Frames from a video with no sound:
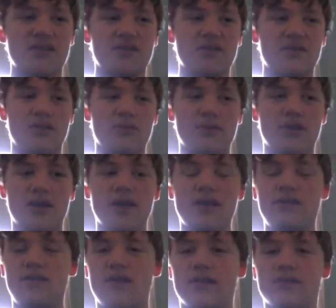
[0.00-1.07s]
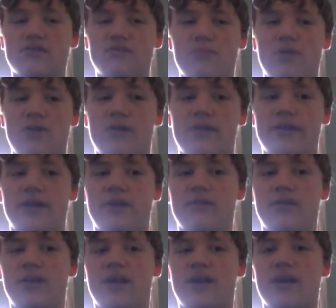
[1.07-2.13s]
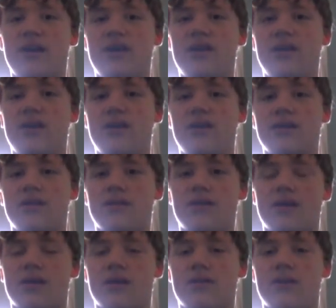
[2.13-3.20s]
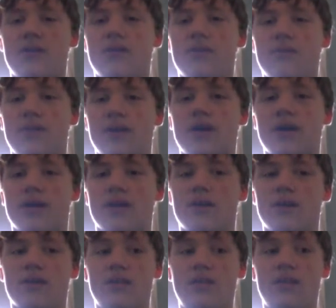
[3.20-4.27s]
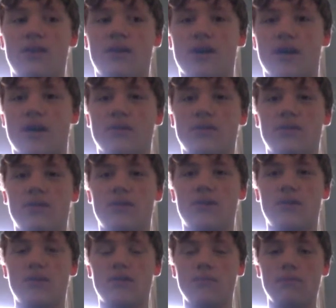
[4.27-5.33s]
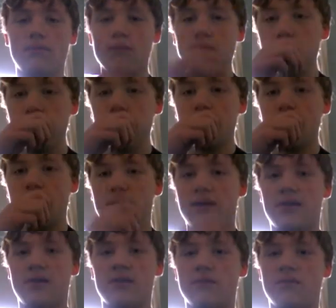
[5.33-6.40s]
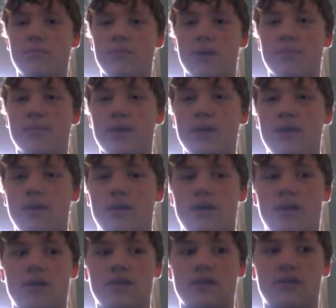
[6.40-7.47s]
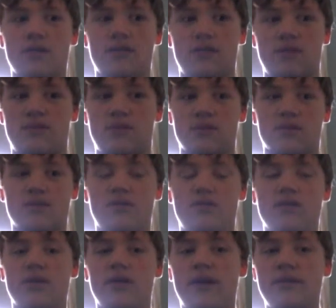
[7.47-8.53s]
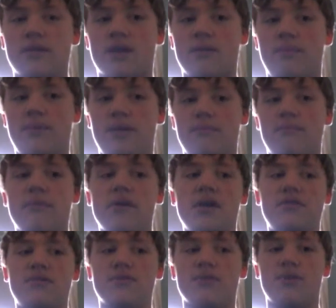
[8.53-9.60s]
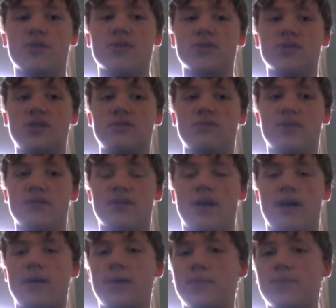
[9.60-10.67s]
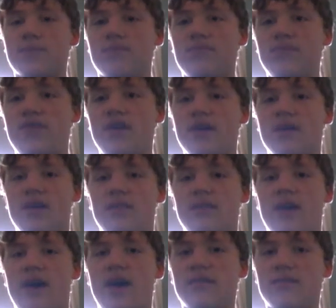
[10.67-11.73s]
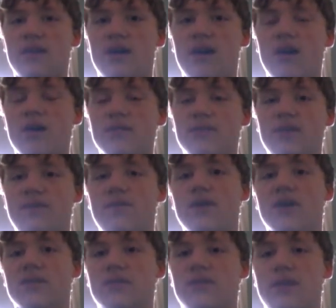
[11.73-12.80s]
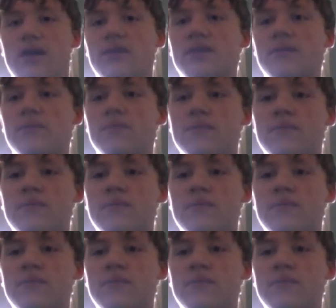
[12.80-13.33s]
So to get Dr. Mario, you wait, hang on. Ooh, burp. You have to complete Master Orders with a ticket that has a hard difficulty on it.